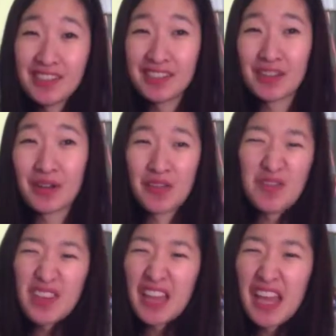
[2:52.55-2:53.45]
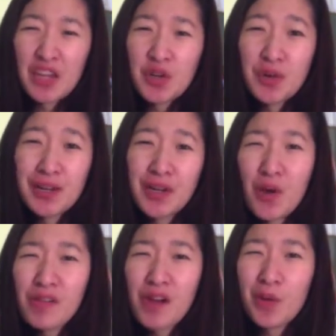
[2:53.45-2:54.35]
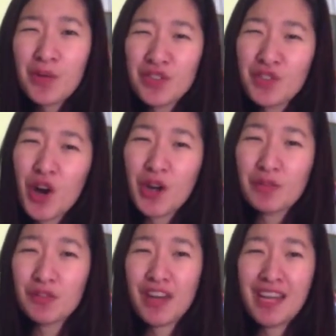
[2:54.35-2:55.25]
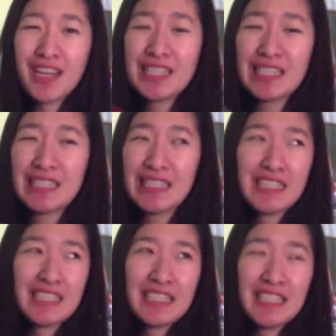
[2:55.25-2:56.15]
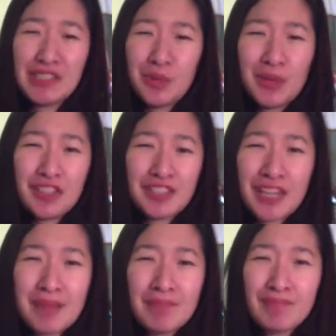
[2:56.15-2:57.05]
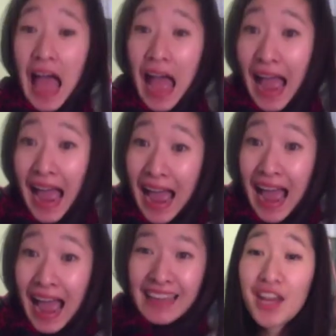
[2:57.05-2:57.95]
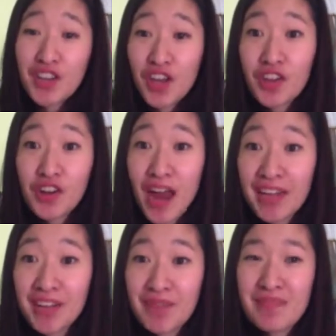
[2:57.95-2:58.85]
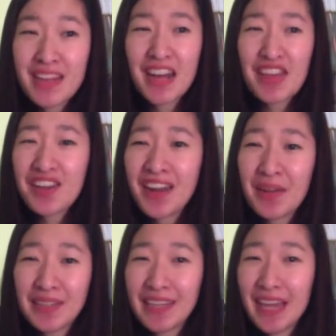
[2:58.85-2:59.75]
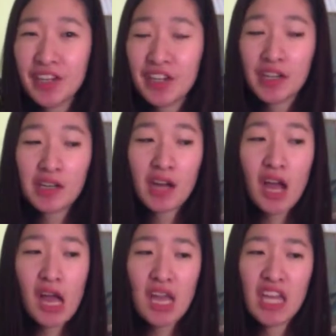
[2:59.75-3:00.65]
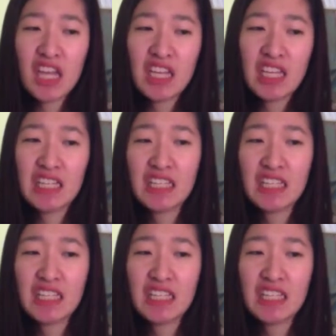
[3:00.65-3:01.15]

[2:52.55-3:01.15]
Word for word: So I feel like who can go wrong with scarves, right? It's the winter time. Another item that I thought I would get her, I